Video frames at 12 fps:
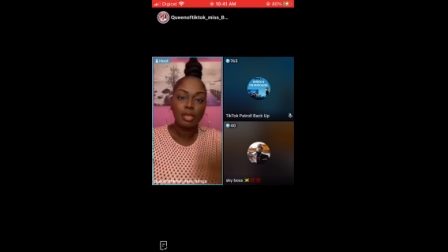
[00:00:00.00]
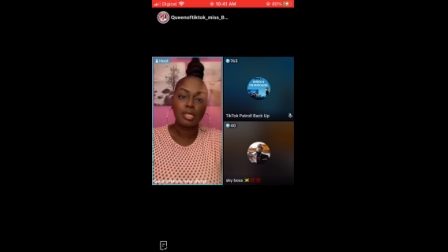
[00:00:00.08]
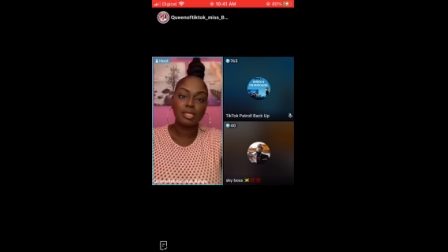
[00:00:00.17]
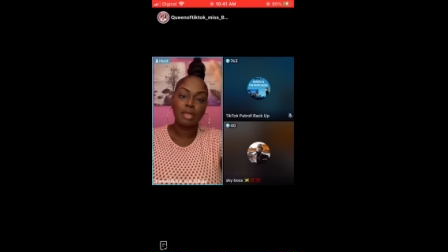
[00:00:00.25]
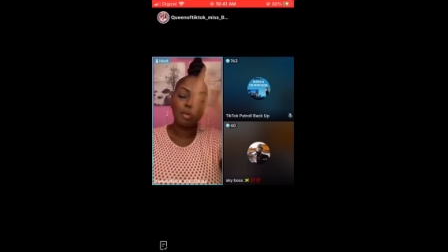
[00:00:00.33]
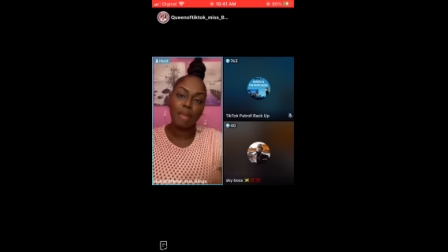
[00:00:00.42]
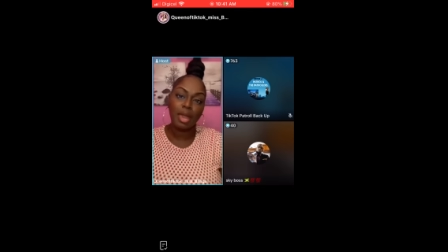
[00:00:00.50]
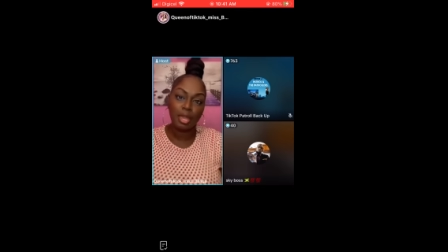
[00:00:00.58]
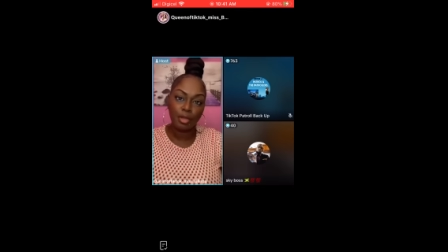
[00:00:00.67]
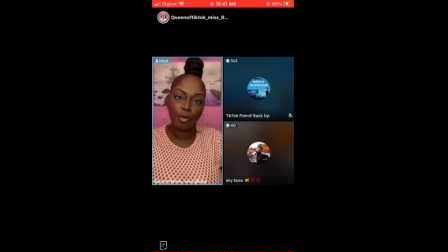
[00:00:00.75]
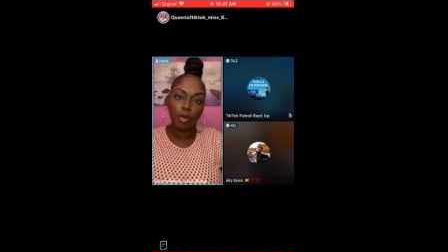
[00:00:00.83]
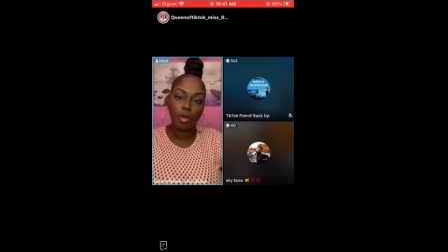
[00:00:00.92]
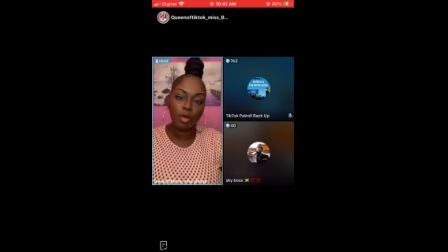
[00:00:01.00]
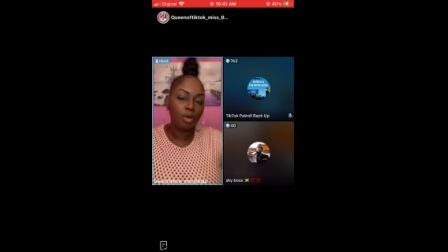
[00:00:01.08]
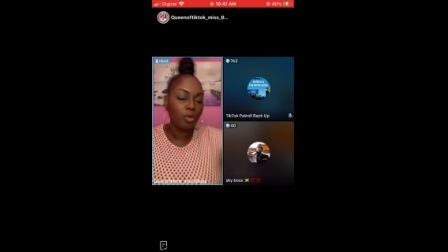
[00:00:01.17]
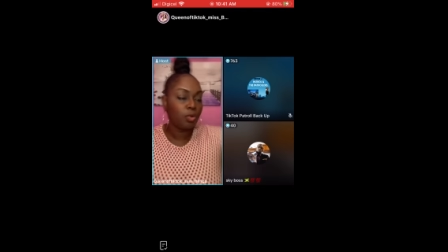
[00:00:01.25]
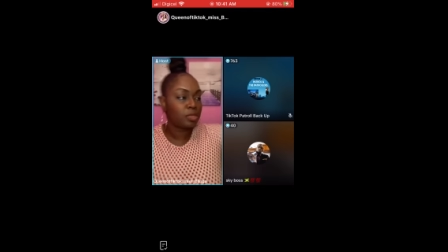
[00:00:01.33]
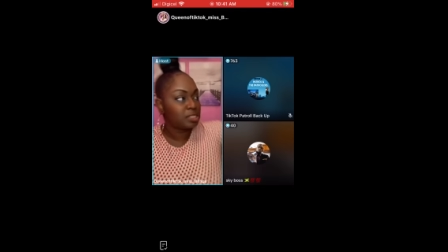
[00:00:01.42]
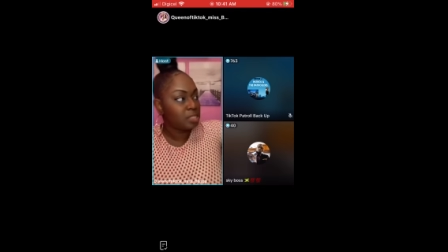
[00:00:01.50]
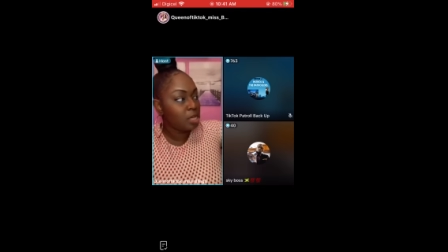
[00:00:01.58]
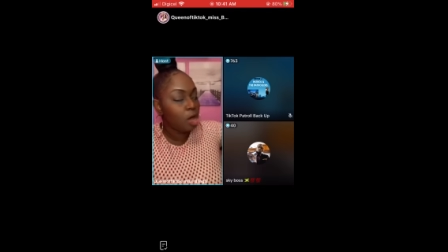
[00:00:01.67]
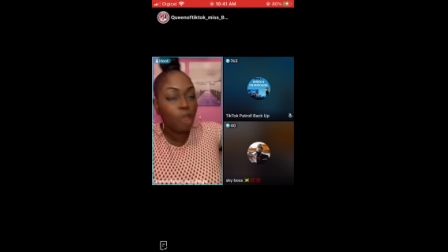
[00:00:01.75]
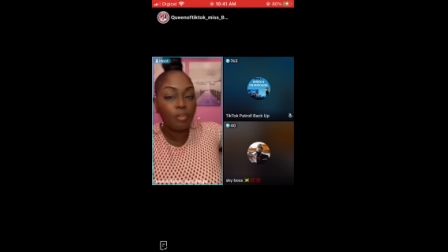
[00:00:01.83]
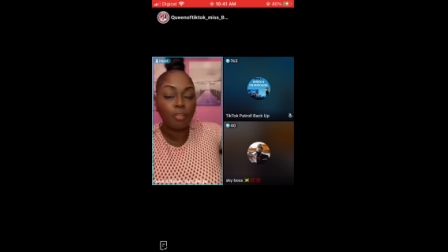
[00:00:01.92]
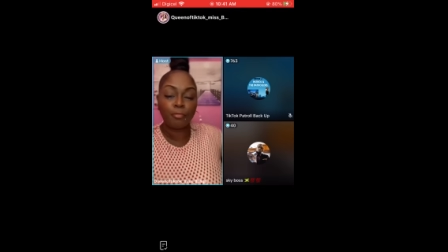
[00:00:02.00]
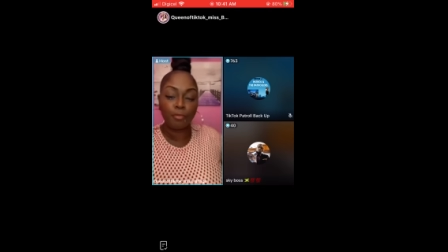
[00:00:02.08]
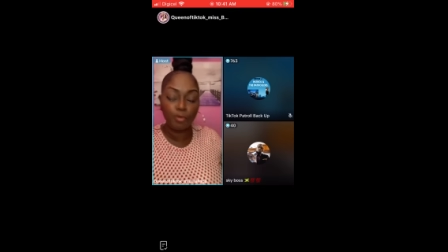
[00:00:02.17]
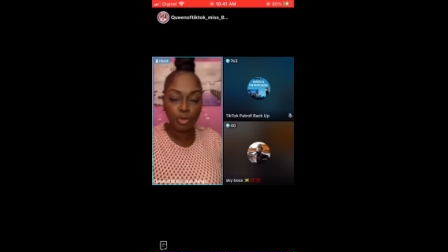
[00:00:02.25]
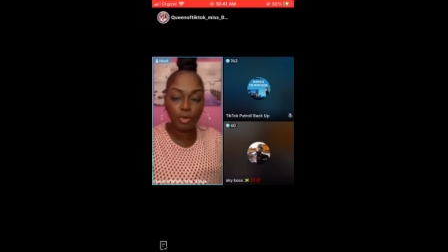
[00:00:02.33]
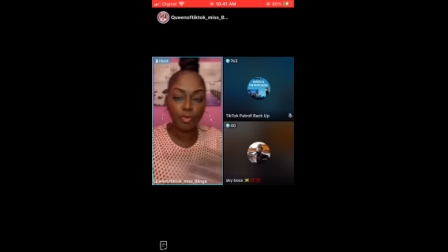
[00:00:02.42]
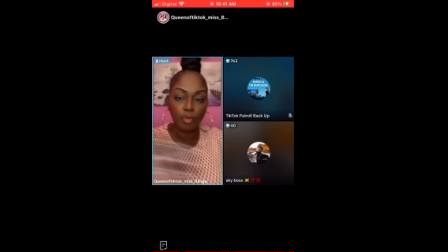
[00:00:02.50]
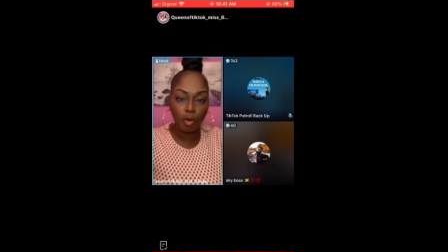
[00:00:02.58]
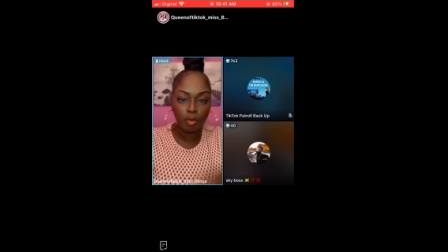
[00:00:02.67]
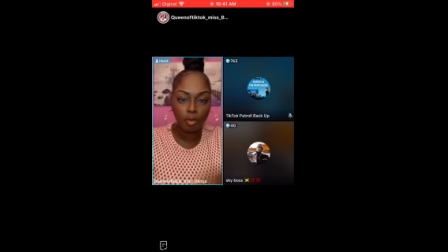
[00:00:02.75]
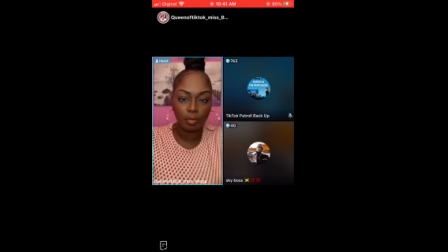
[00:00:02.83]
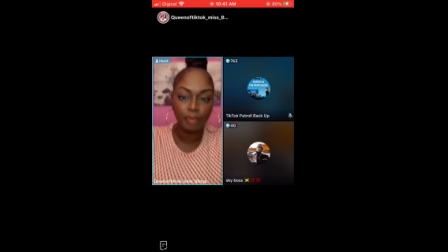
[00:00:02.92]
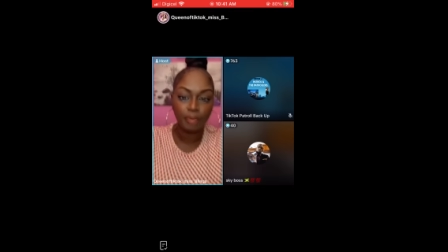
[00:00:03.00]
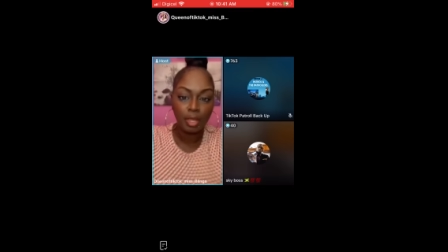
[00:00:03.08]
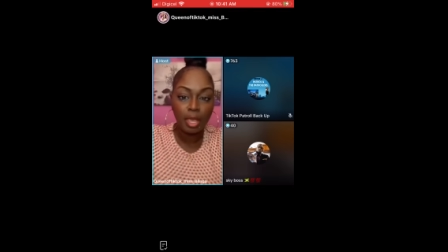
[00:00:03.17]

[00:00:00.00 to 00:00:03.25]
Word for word: This is my ground. Go stay over phone ground.